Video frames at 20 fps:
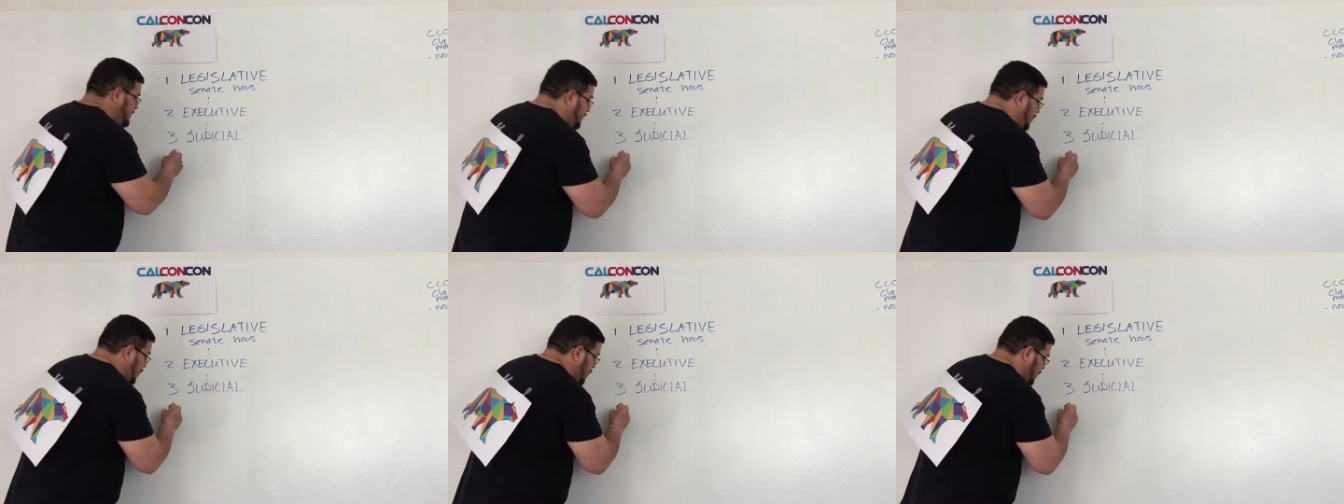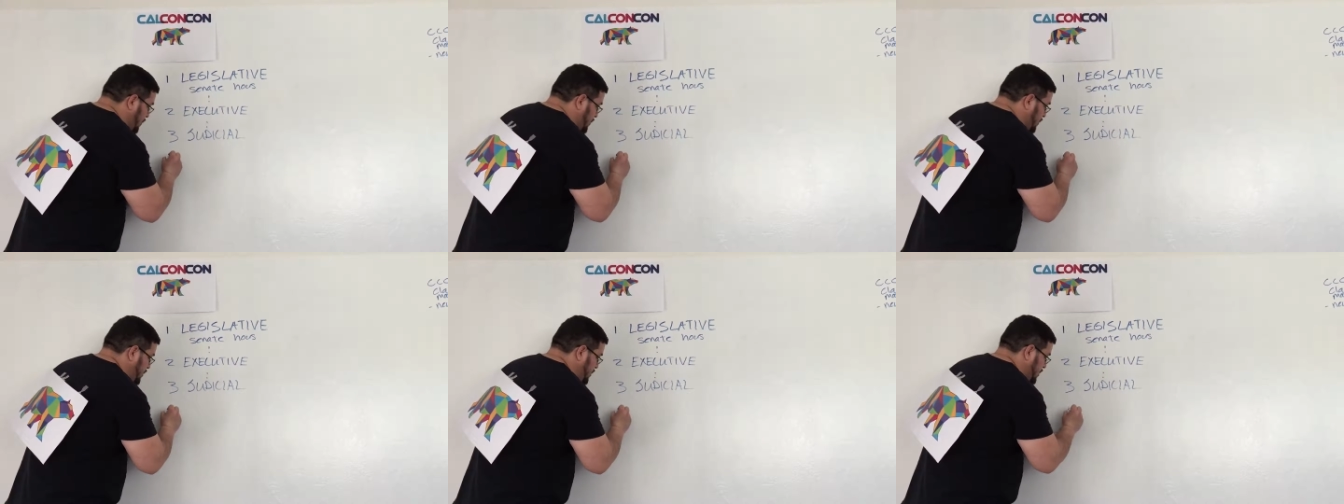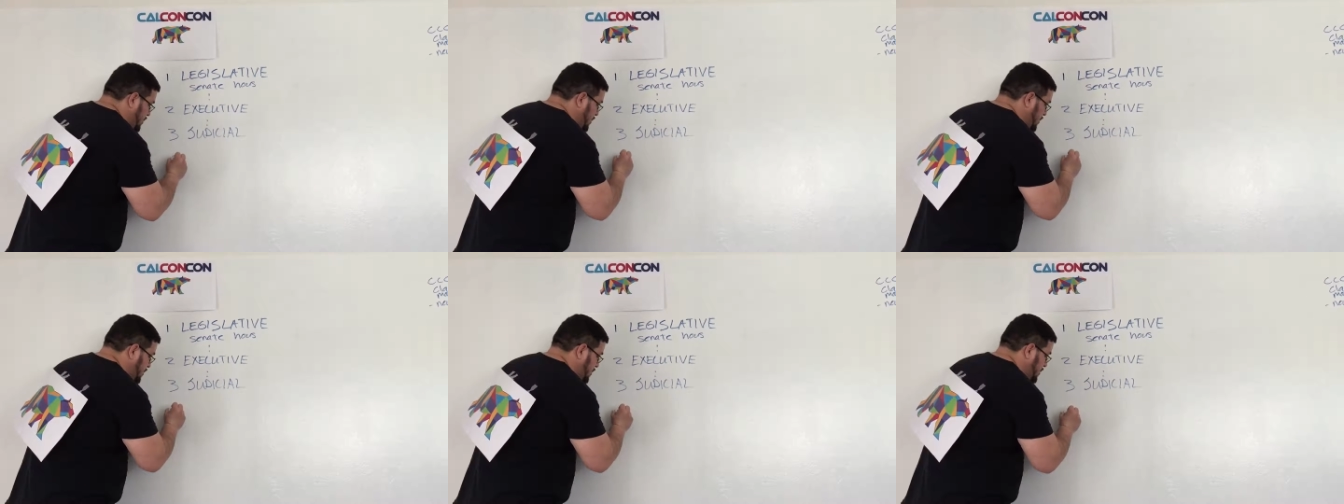fourth
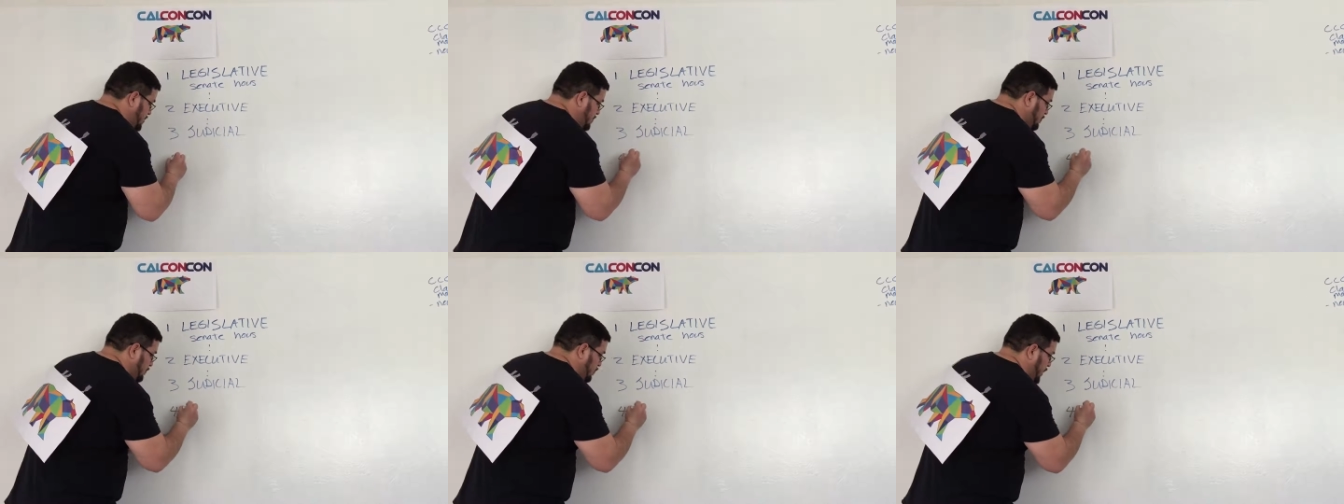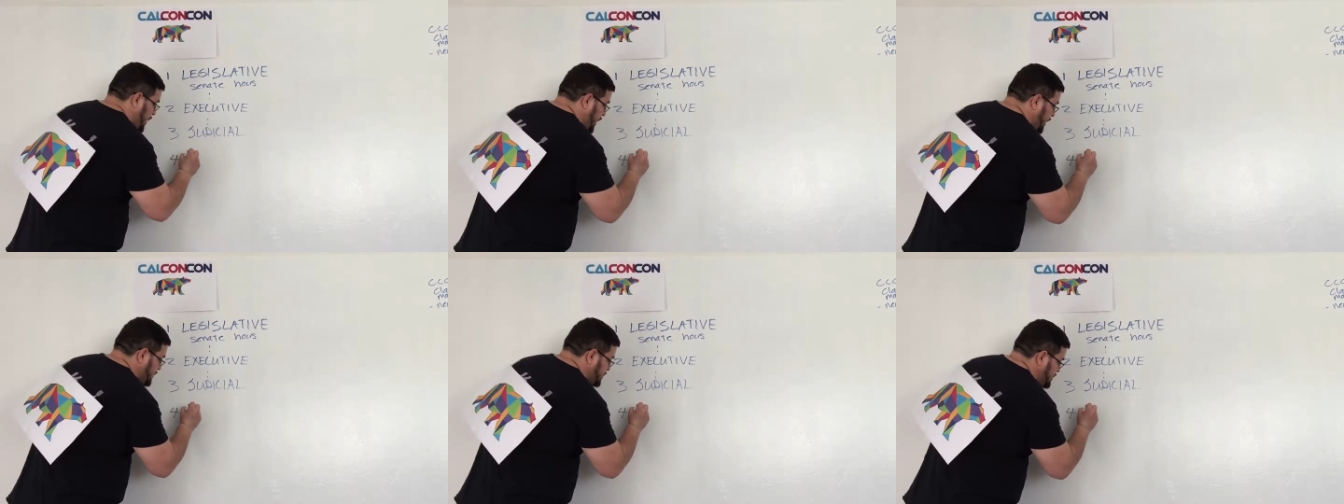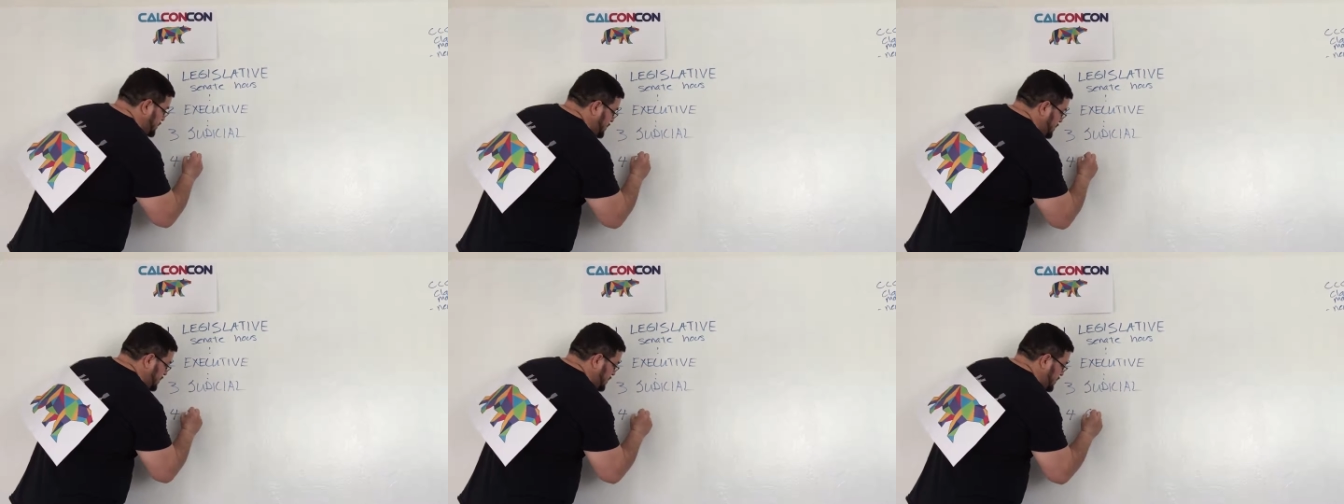
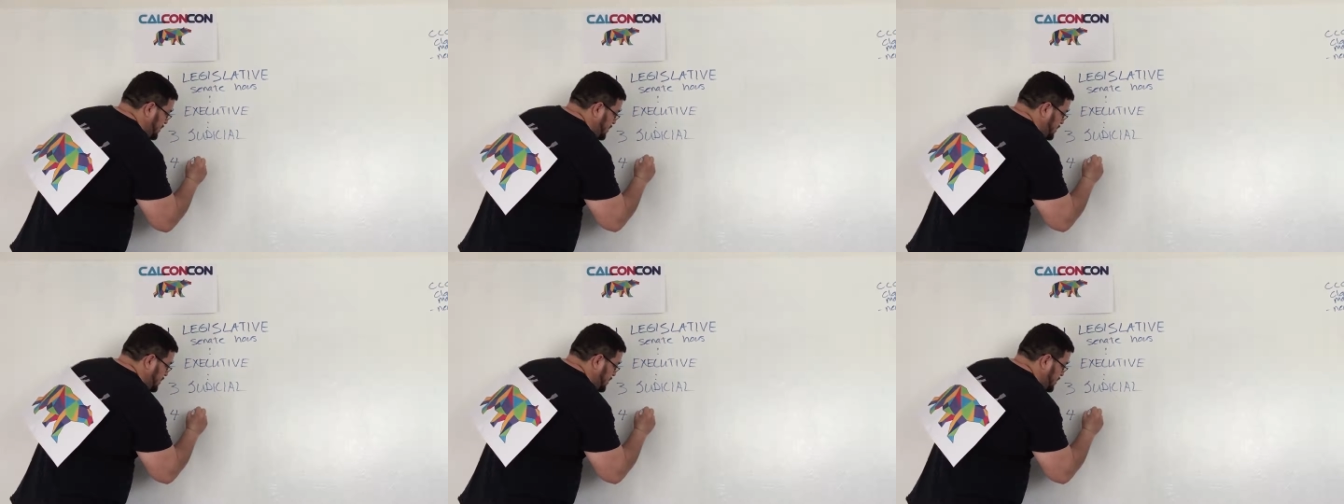branch.